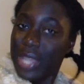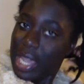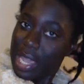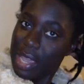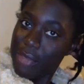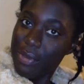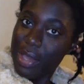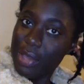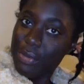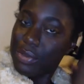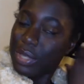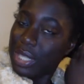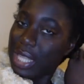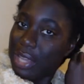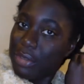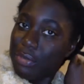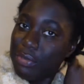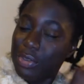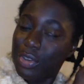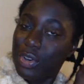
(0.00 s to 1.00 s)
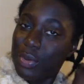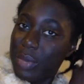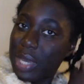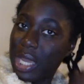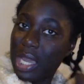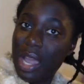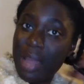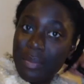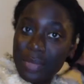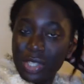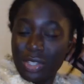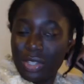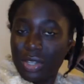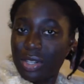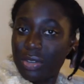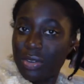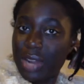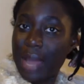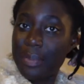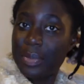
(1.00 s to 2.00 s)
If I feel like filming, I'm just
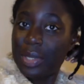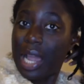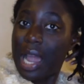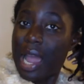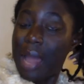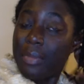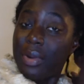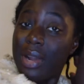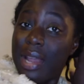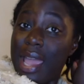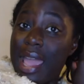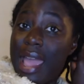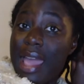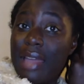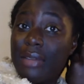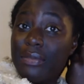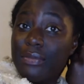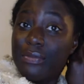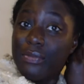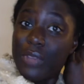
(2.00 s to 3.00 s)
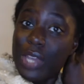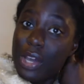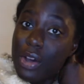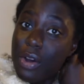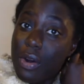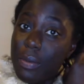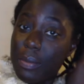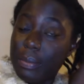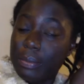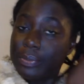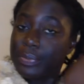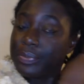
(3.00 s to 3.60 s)
gonna grab the camera and film.